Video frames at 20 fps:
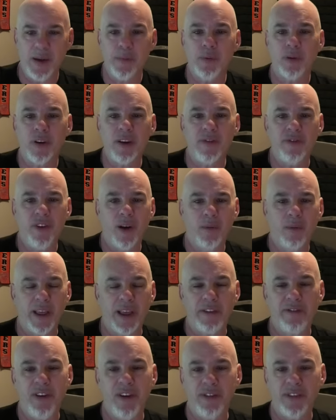He pre-filmed
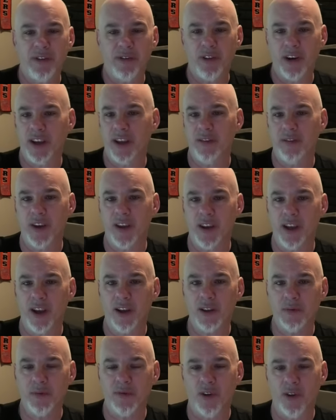like 50 freaking
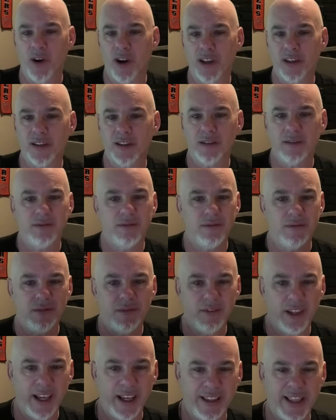videos for us.
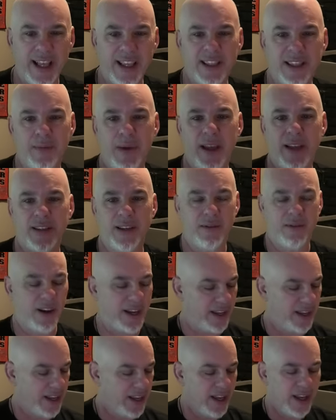Like, that's amazing,
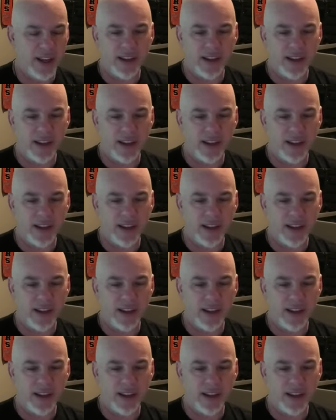right?